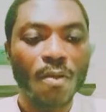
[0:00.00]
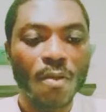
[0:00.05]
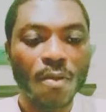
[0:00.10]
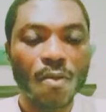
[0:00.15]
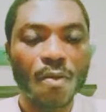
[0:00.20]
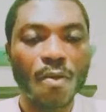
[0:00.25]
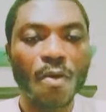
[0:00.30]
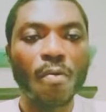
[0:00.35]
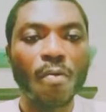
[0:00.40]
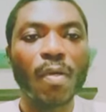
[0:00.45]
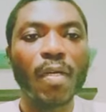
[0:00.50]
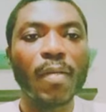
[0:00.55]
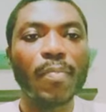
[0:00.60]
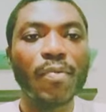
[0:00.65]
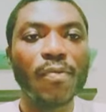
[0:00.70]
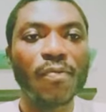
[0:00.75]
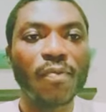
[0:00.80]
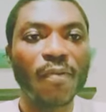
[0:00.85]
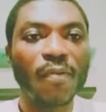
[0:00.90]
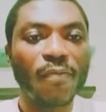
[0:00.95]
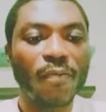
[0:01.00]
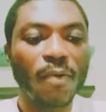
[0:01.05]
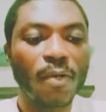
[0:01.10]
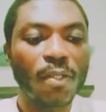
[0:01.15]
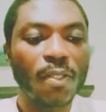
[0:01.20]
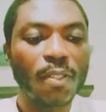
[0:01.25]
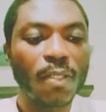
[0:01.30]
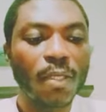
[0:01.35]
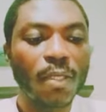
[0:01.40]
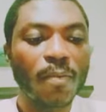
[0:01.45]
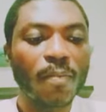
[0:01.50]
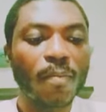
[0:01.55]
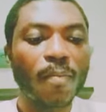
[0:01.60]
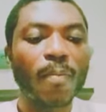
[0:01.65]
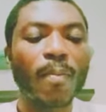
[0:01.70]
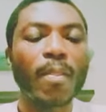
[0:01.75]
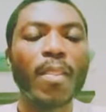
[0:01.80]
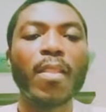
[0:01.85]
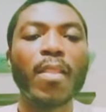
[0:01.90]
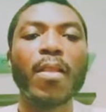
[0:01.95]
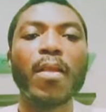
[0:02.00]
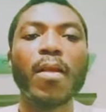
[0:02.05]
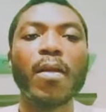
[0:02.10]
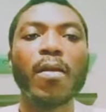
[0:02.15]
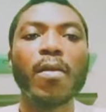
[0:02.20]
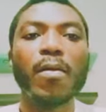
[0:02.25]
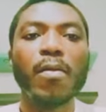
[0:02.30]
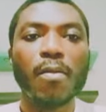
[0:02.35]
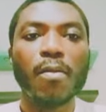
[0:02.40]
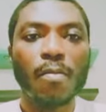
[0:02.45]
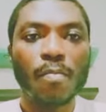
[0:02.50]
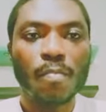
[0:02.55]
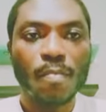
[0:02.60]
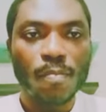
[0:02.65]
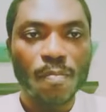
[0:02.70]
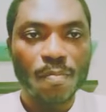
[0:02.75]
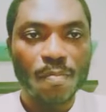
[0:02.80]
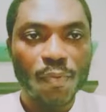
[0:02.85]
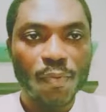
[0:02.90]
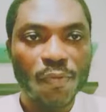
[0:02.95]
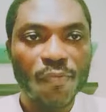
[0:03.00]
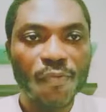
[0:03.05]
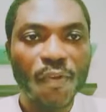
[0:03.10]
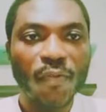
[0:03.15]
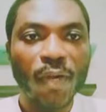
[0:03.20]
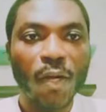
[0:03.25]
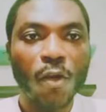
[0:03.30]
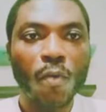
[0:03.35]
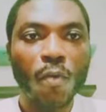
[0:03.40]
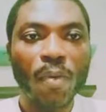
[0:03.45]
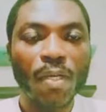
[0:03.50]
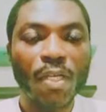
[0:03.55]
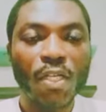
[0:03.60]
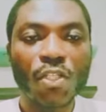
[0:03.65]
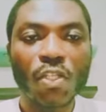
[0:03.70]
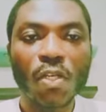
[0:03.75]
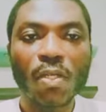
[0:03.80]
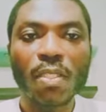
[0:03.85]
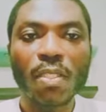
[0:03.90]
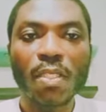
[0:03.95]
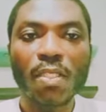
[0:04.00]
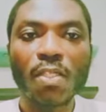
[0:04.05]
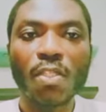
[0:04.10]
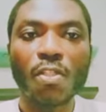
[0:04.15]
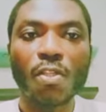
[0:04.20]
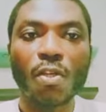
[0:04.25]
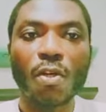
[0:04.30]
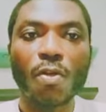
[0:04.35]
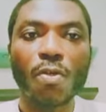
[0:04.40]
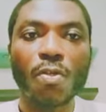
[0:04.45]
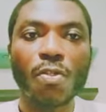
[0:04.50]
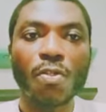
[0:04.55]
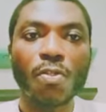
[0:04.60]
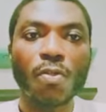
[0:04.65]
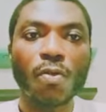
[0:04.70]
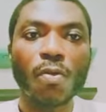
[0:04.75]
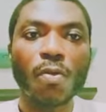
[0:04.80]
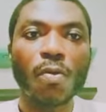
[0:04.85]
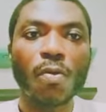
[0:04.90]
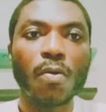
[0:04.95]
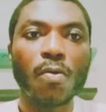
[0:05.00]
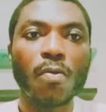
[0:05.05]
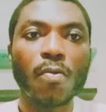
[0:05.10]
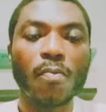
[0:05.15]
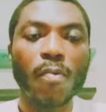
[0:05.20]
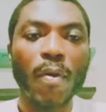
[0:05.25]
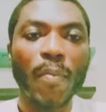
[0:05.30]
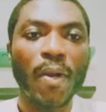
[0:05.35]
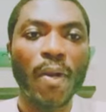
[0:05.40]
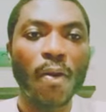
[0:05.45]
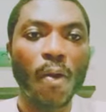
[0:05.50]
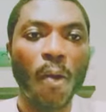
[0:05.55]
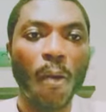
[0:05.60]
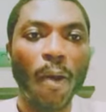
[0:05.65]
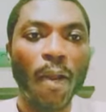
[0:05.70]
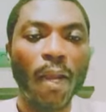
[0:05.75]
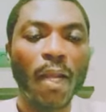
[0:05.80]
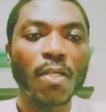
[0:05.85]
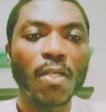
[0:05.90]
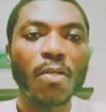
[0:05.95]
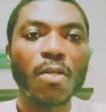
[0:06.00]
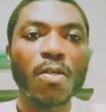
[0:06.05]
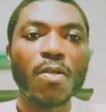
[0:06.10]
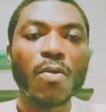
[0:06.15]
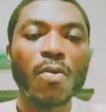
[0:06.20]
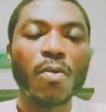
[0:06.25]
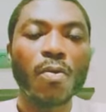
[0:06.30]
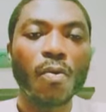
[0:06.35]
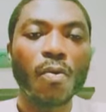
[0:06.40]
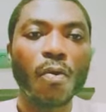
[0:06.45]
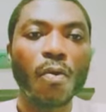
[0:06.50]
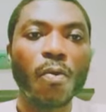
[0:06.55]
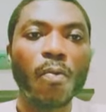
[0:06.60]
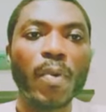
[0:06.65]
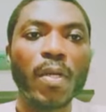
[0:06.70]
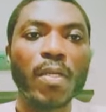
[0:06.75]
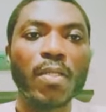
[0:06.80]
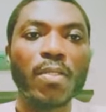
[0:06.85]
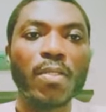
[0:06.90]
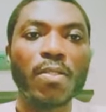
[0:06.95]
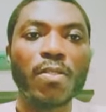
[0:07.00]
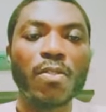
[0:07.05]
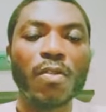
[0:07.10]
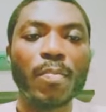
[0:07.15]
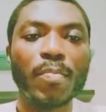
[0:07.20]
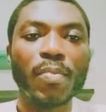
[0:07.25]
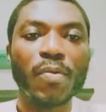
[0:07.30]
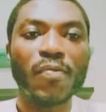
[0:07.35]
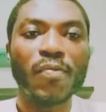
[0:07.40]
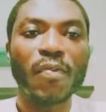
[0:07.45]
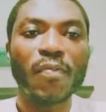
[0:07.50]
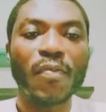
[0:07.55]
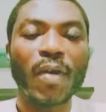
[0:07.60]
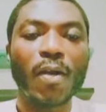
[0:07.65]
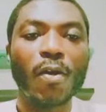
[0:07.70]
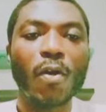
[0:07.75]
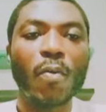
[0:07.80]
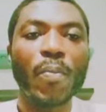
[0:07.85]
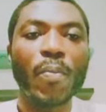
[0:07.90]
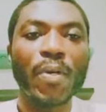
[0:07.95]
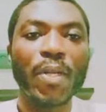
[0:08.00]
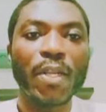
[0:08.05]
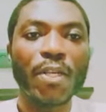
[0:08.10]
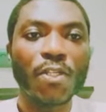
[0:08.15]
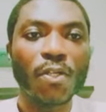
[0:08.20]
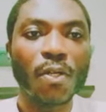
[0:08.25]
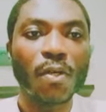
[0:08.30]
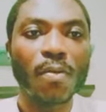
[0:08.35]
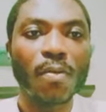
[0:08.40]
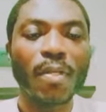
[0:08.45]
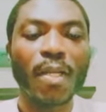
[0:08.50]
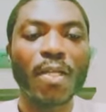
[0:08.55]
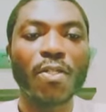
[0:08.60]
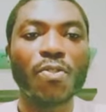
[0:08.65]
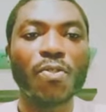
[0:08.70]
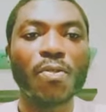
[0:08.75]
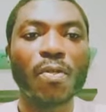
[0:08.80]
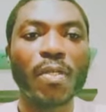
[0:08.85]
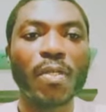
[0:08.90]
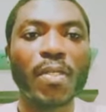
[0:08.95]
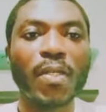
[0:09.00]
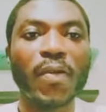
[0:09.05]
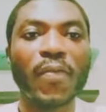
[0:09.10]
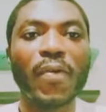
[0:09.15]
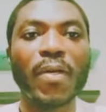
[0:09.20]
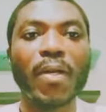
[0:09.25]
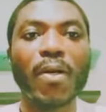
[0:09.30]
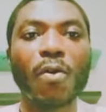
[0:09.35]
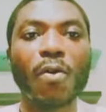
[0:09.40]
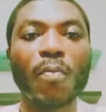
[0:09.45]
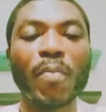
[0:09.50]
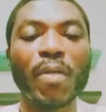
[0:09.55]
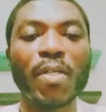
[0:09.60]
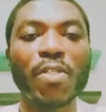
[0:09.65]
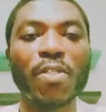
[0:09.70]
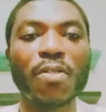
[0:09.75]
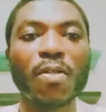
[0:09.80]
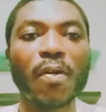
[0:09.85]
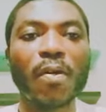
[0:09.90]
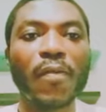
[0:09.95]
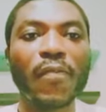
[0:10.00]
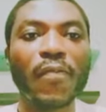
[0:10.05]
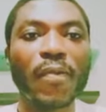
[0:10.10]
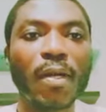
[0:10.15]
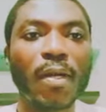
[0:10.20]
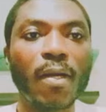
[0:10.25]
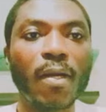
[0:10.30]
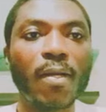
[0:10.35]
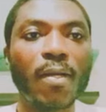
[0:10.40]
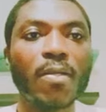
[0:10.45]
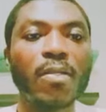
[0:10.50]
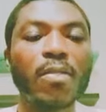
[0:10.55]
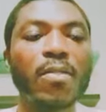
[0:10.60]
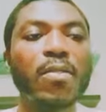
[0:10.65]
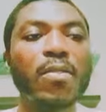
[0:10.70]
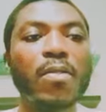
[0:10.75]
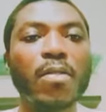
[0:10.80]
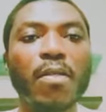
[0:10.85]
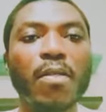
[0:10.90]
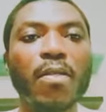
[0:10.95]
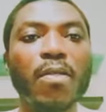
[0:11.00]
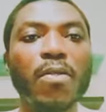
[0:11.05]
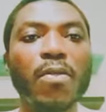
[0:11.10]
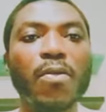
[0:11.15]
Go with the proof of fund. Proof of accommodation, this is also will be required. Go with your proof of accommodation, that you already have an accommodation offer, in